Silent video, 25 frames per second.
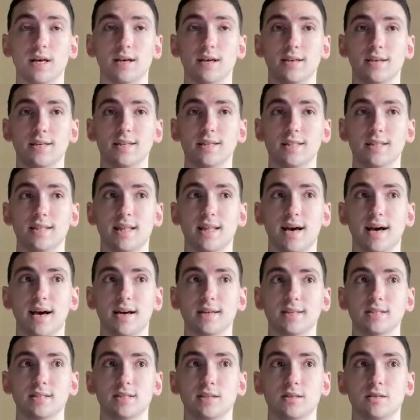is
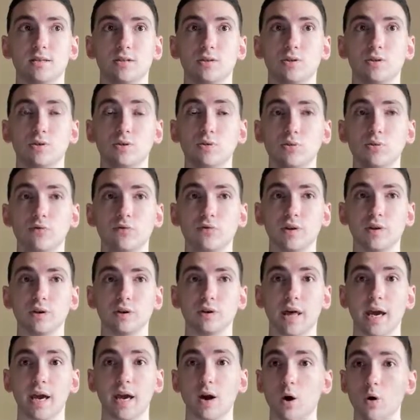that you feel
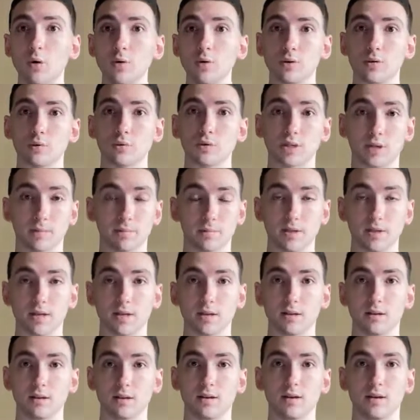they owe you
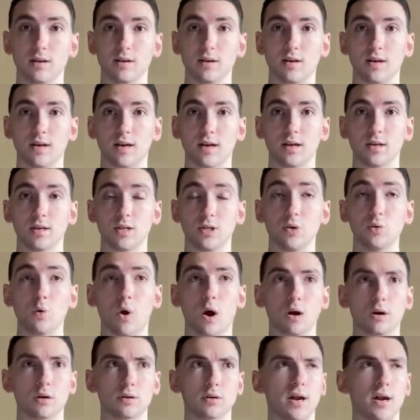something, and you
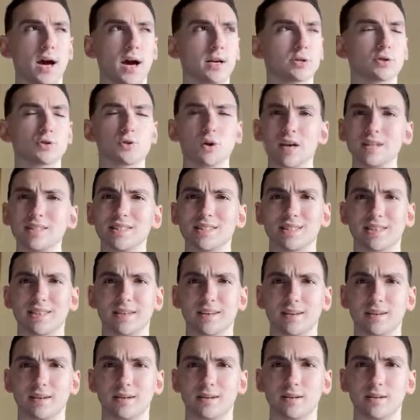are not
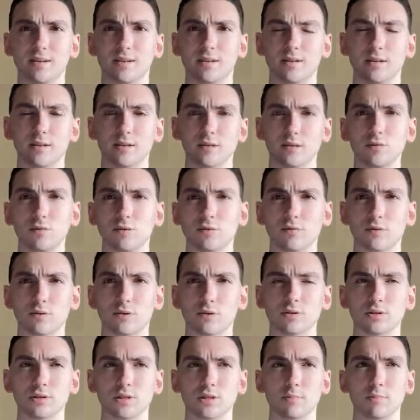trusting the
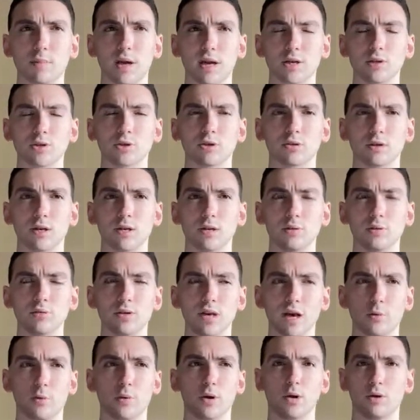universe to make sure that you
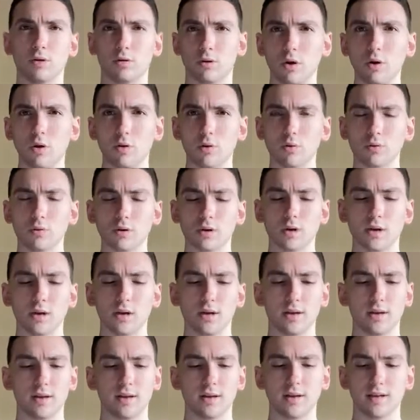get what you're owed.
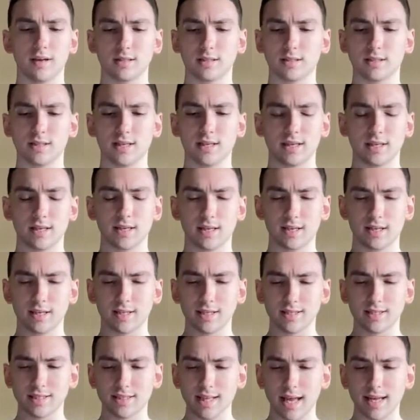
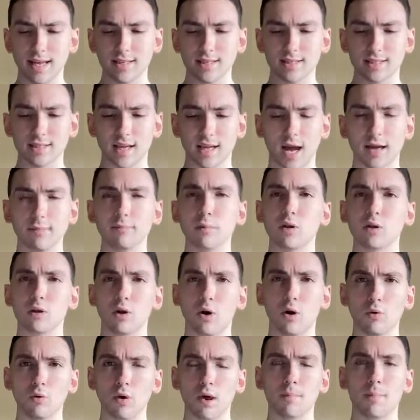It says, I'm
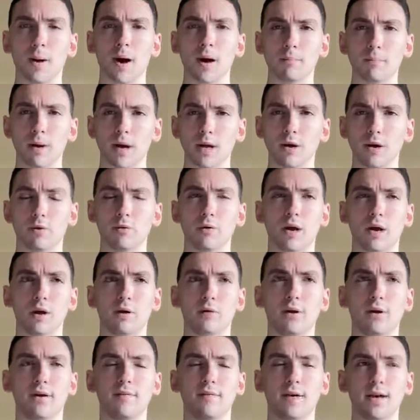alone, I'm on my own, I
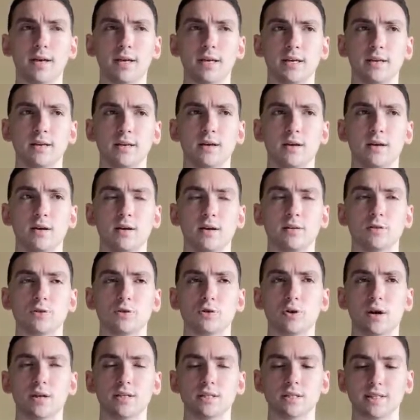don't have any
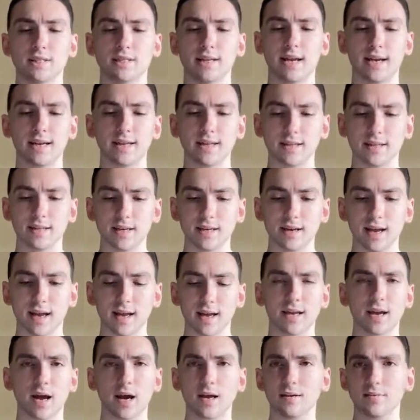trust in anything,
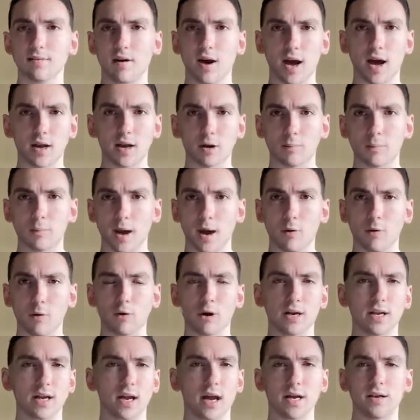any kind of higher power,
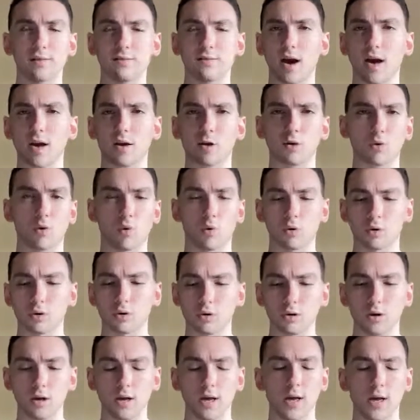any kind of higher
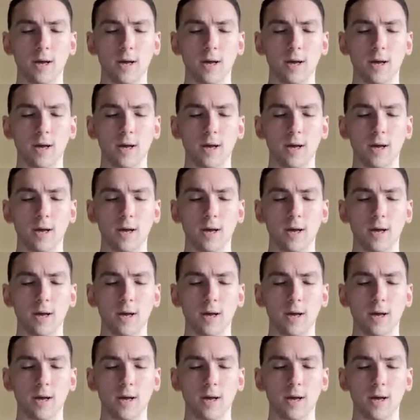order,